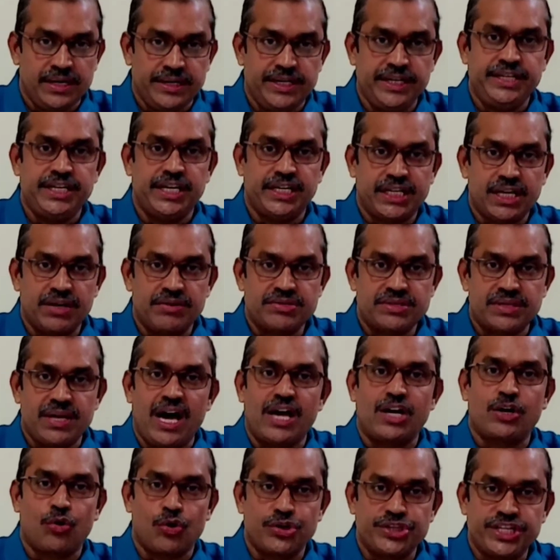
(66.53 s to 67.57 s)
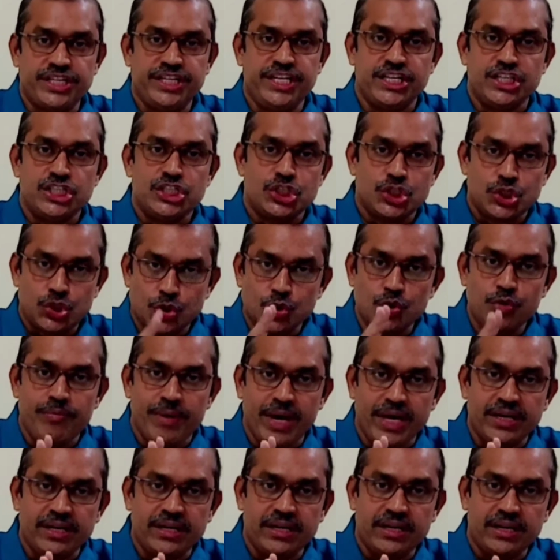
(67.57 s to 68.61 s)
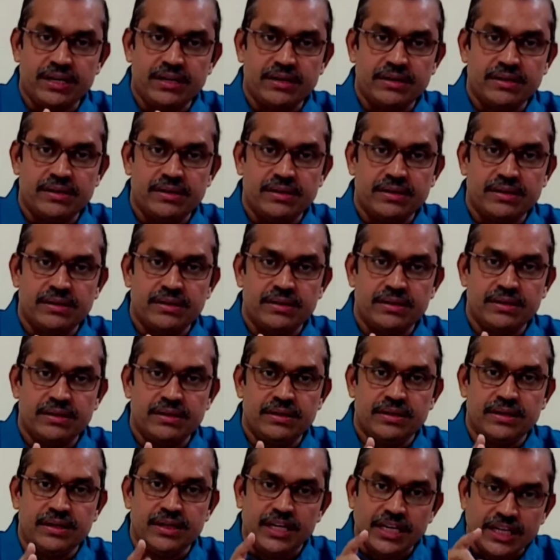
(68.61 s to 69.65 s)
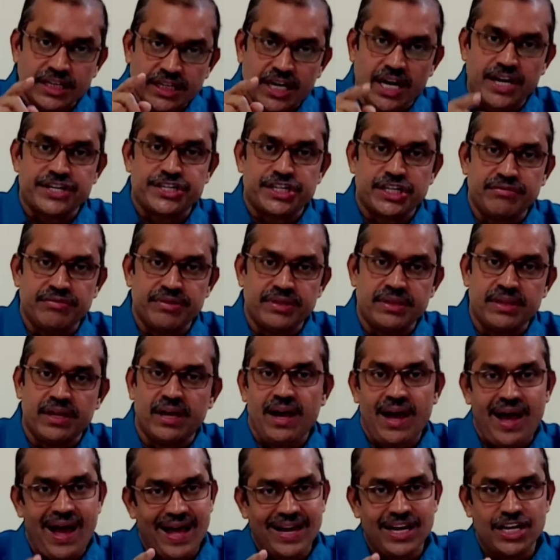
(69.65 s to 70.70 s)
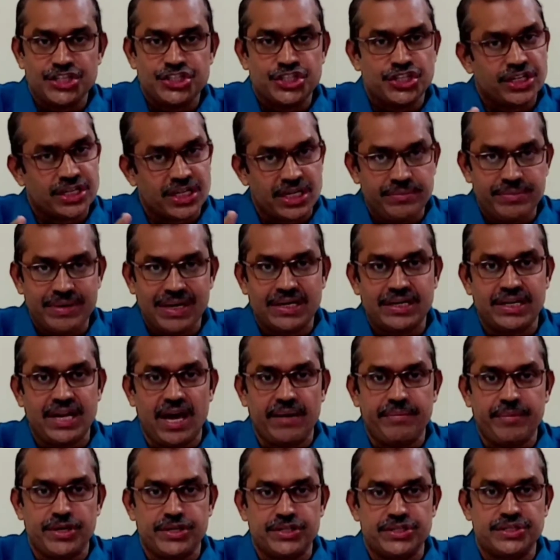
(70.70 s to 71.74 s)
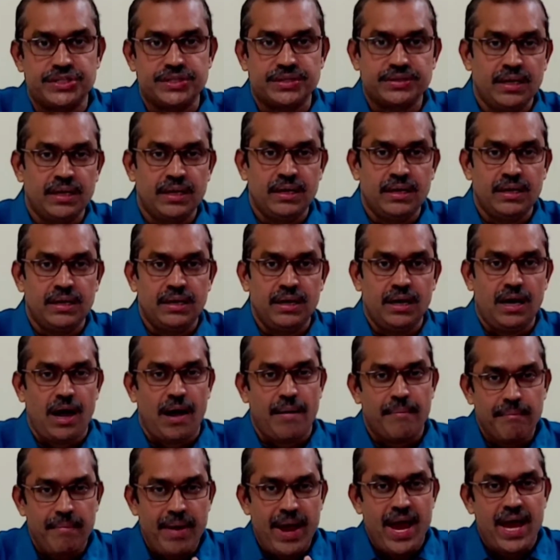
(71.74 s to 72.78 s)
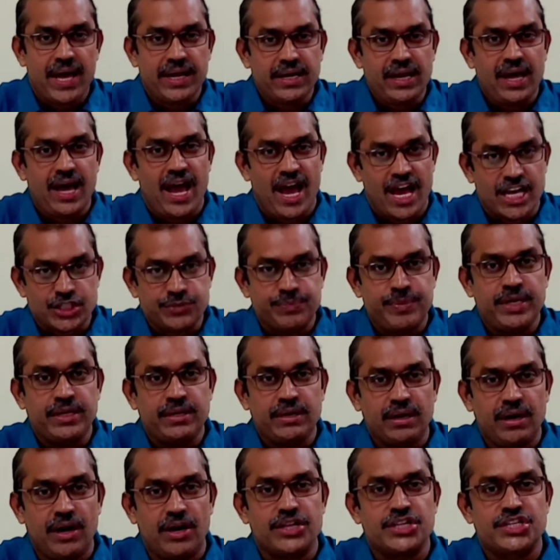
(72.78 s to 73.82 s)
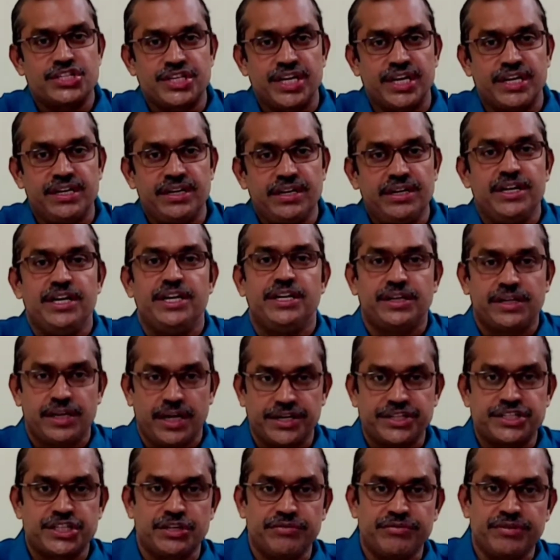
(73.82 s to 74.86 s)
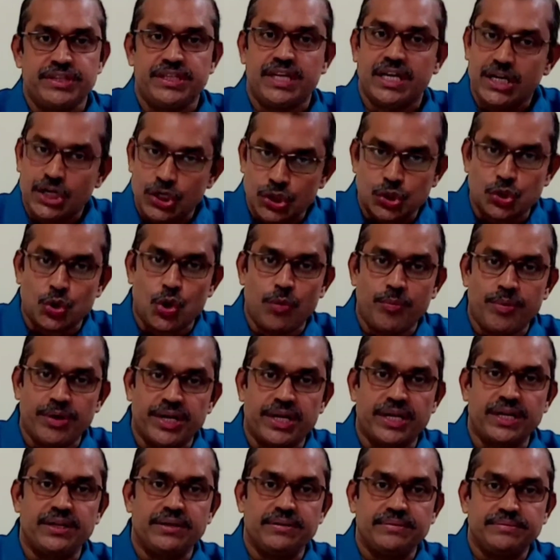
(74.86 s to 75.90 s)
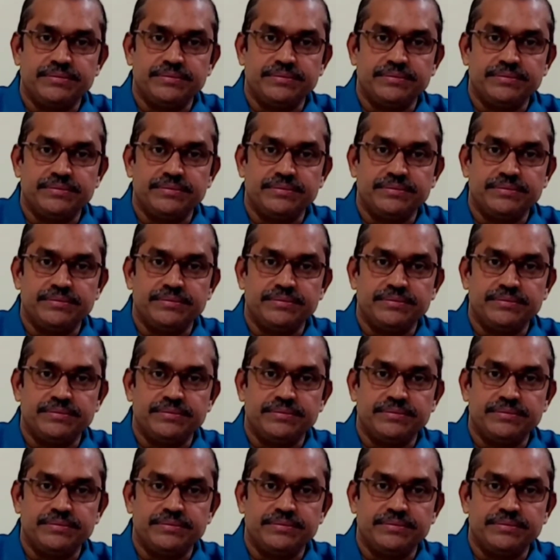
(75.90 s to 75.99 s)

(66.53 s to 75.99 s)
Detectives are questioning 2 men in connection with the alleged criminal damage. A man has been arrested in connection with the robbery.